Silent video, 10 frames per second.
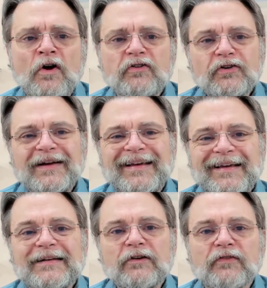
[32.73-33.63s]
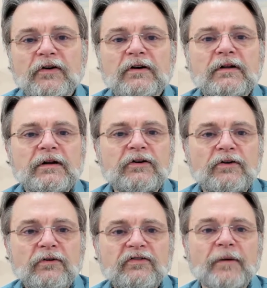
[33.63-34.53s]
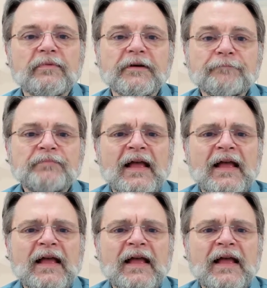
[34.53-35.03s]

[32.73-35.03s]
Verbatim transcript: should I inadvertently do something.